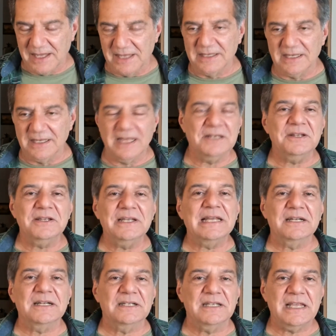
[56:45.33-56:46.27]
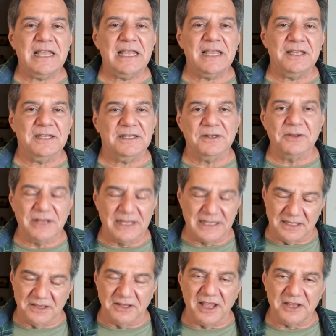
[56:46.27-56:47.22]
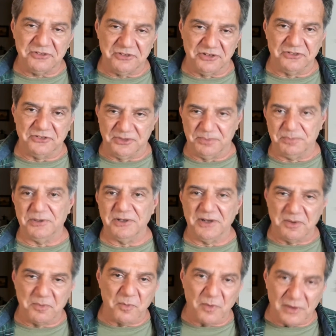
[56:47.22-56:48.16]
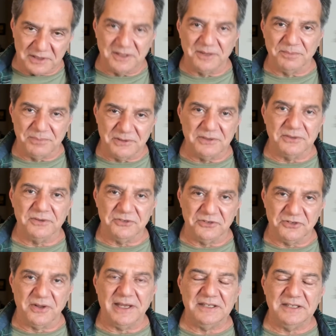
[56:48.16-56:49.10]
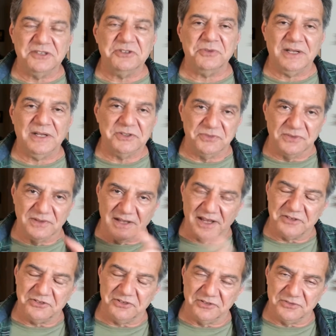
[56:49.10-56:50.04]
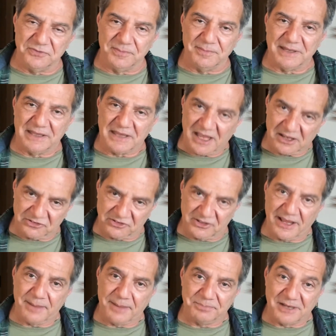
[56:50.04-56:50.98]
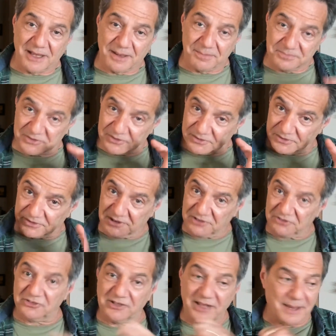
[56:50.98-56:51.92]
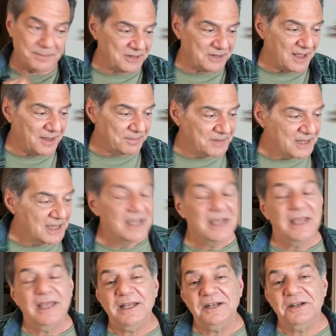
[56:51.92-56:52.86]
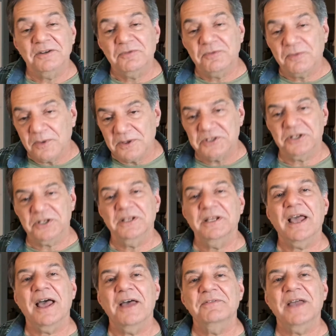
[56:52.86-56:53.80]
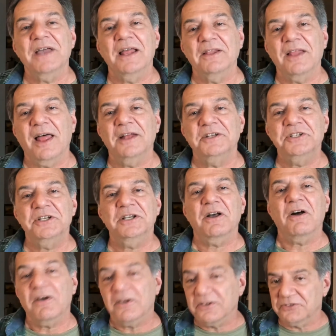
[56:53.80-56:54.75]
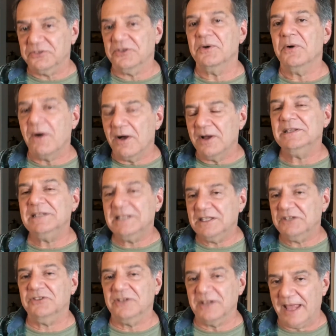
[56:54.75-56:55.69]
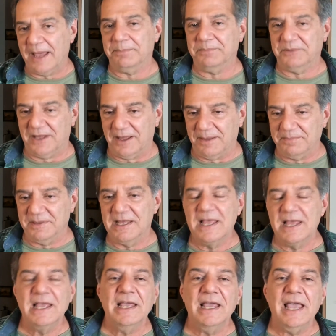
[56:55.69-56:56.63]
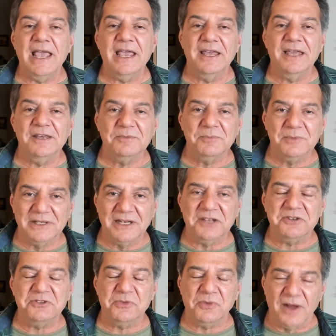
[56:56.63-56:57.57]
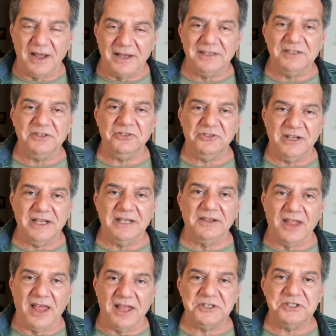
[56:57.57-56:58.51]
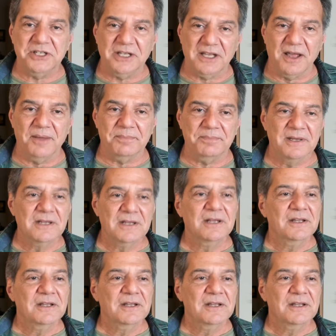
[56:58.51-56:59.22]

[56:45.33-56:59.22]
and you get a key, like a license to put it on one computer. So I had to transfer the license from my last laptop to this laptop. And unfortunately, I've got Logic also on this laptop. And when I tried to set Logic up